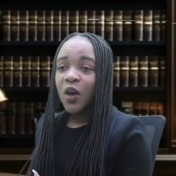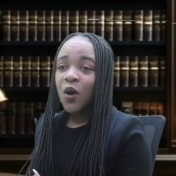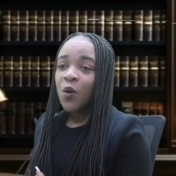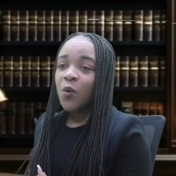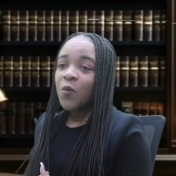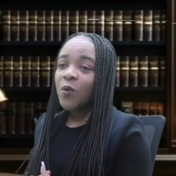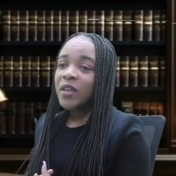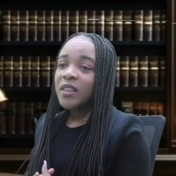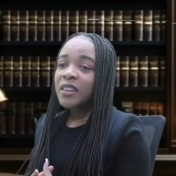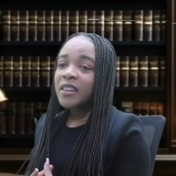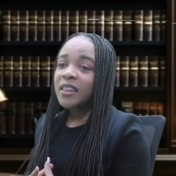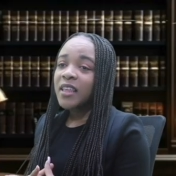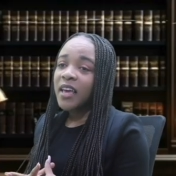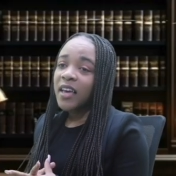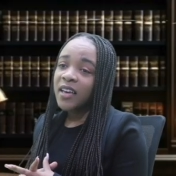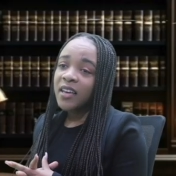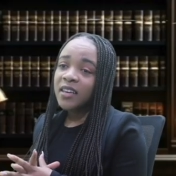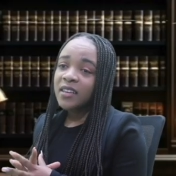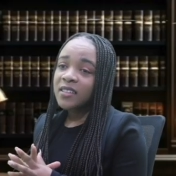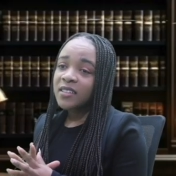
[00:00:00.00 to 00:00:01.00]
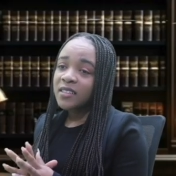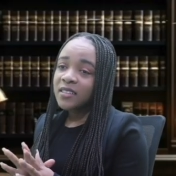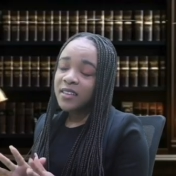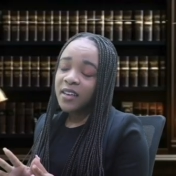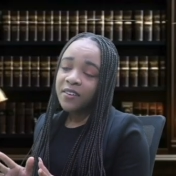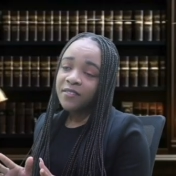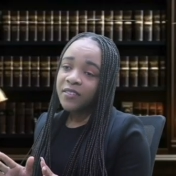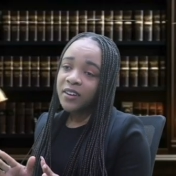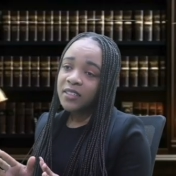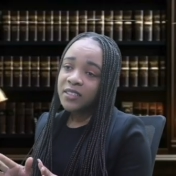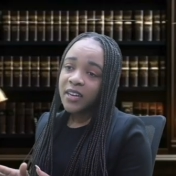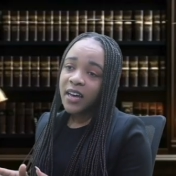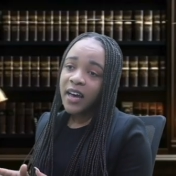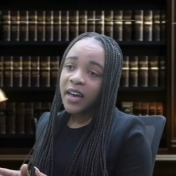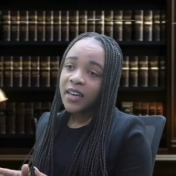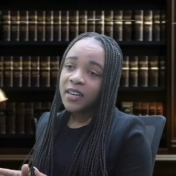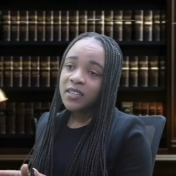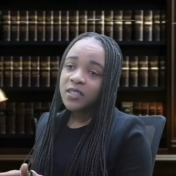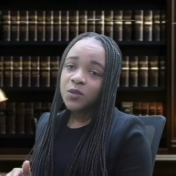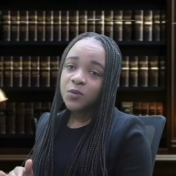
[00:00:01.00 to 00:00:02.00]
when they sever
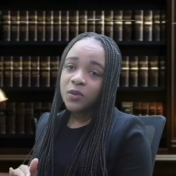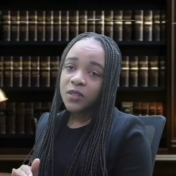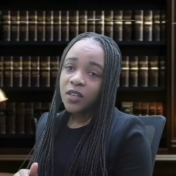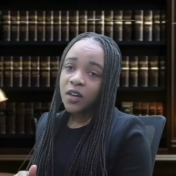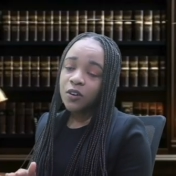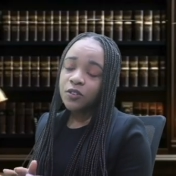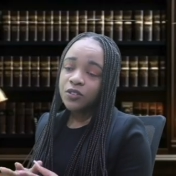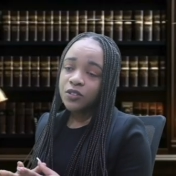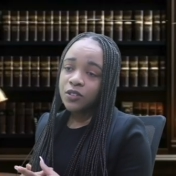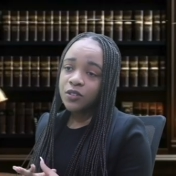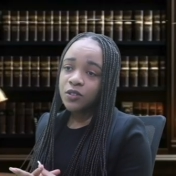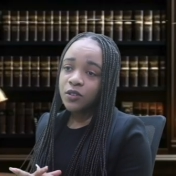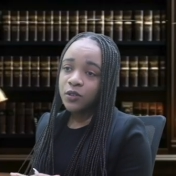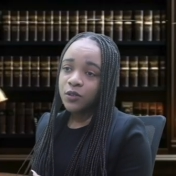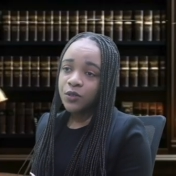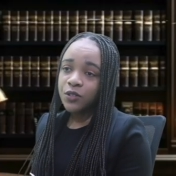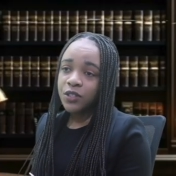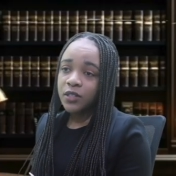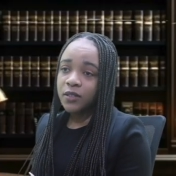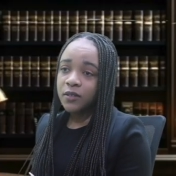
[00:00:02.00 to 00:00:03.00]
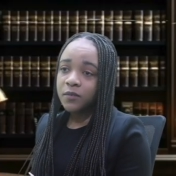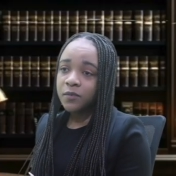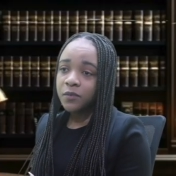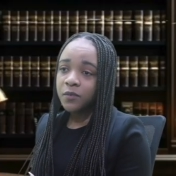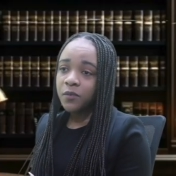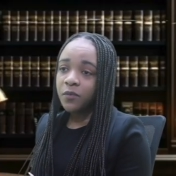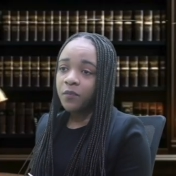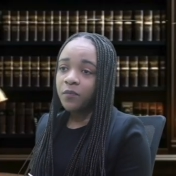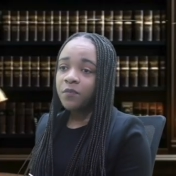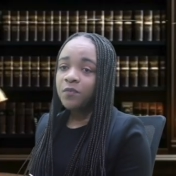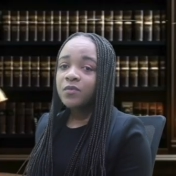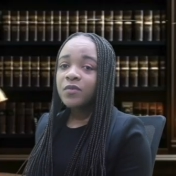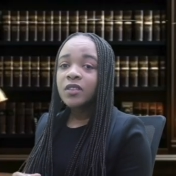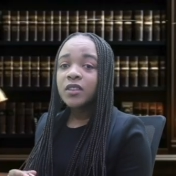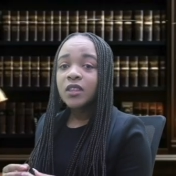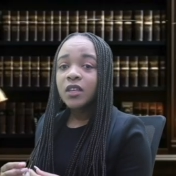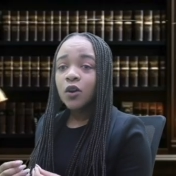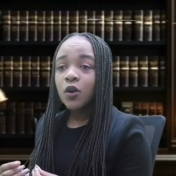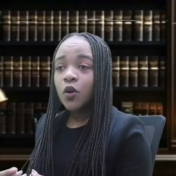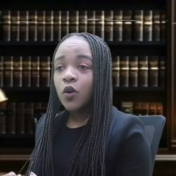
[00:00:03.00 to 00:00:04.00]
ties without resolution,
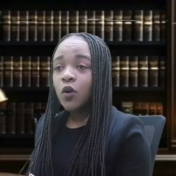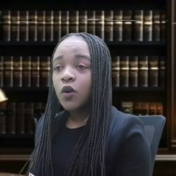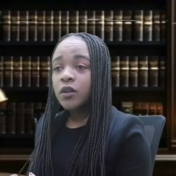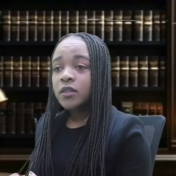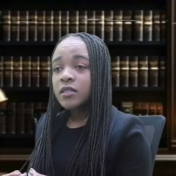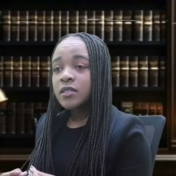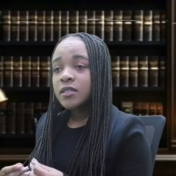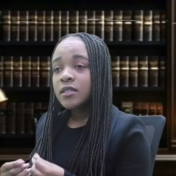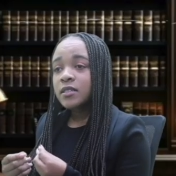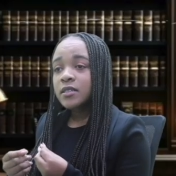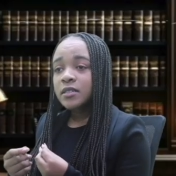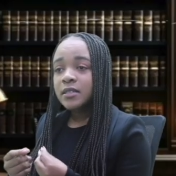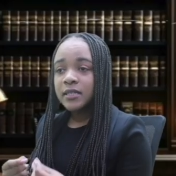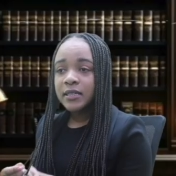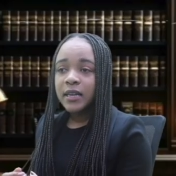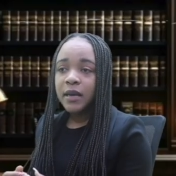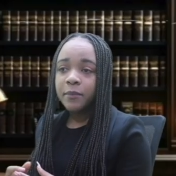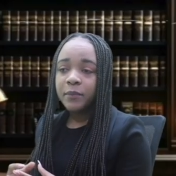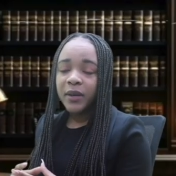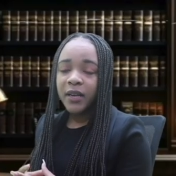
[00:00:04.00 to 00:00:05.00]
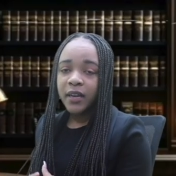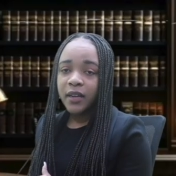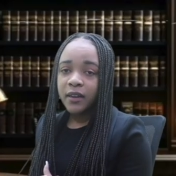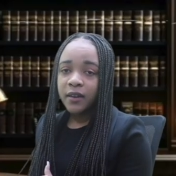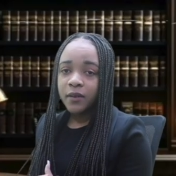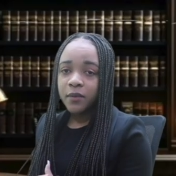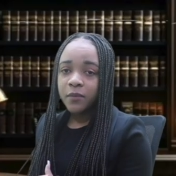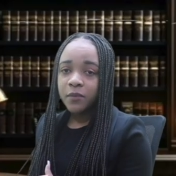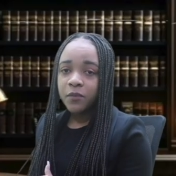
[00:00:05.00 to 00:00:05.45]
the courts step in.